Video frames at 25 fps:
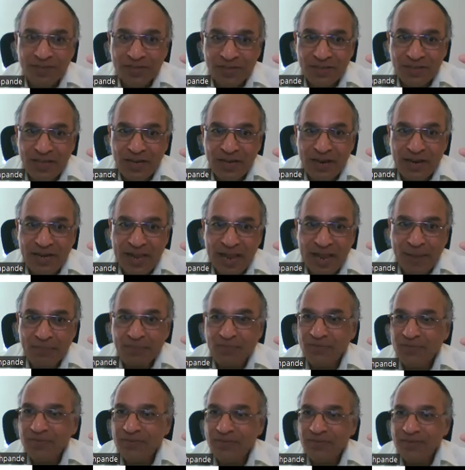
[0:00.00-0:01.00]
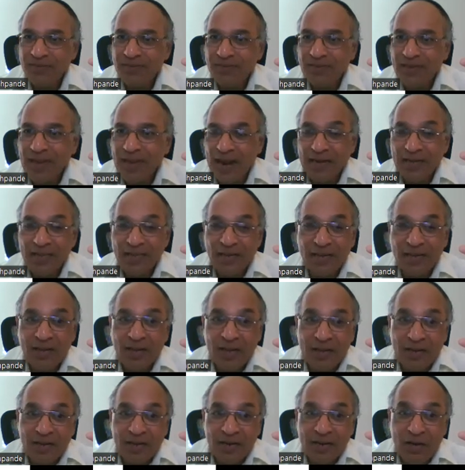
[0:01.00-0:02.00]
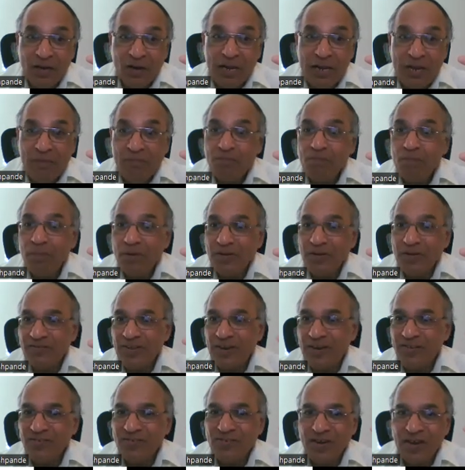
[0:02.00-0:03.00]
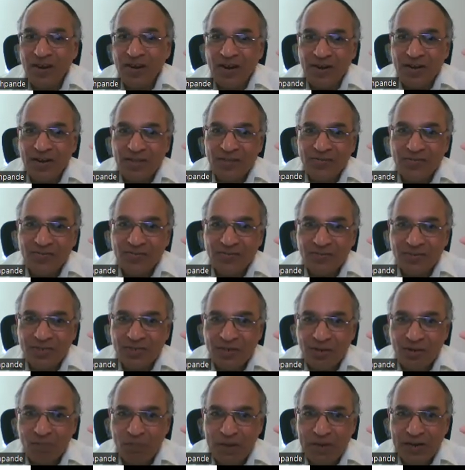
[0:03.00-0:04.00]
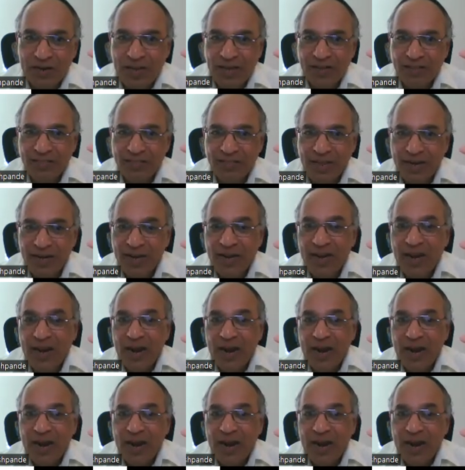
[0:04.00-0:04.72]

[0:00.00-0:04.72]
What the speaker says: There are gaps. And the nerve impulse, that is current, is jumping like that.